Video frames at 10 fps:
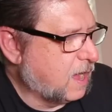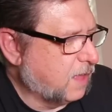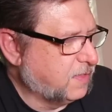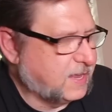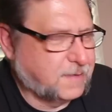
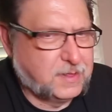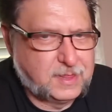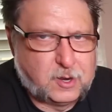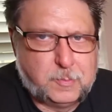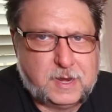I think having a
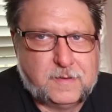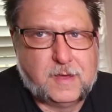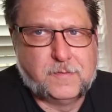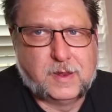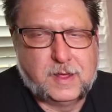little bit
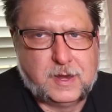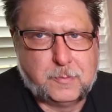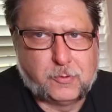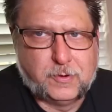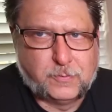of an
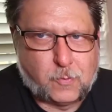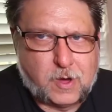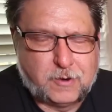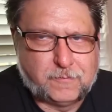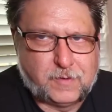improved
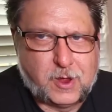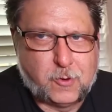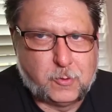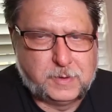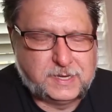water
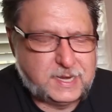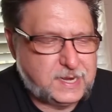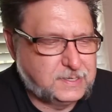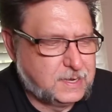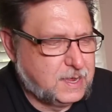flow will be
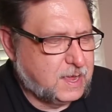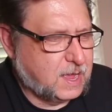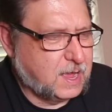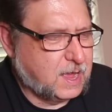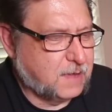neat.
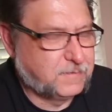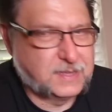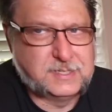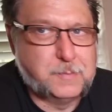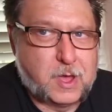I've
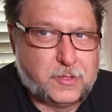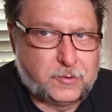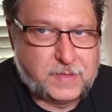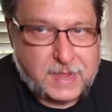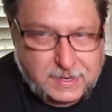got some
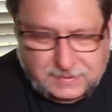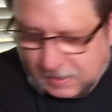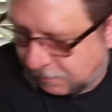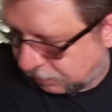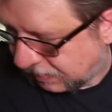other things
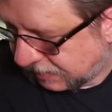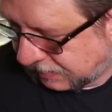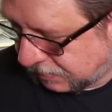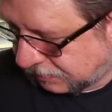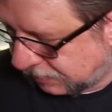that I'm
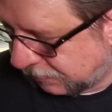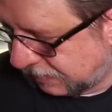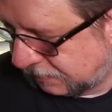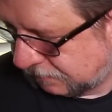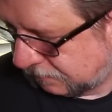planning on doing.